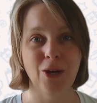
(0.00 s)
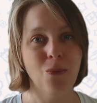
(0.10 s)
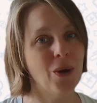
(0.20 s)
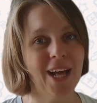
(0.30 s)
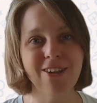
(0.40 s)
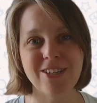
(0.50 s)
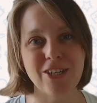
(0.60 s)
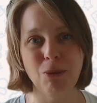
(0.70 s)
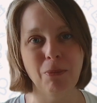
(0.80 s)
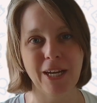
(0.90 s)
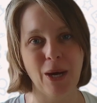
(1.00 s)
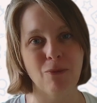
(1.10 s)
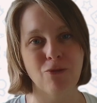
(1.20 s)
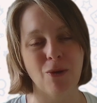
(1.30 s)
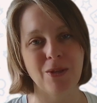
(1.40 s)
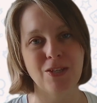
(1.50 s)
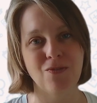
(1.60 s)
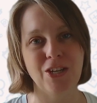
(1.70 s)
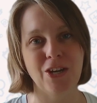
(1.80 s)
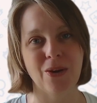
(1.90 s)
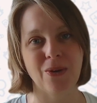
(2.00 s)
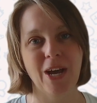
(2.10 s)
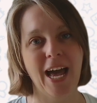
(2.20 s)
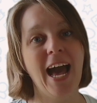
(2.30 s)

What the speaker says: What else did you pick up from this video?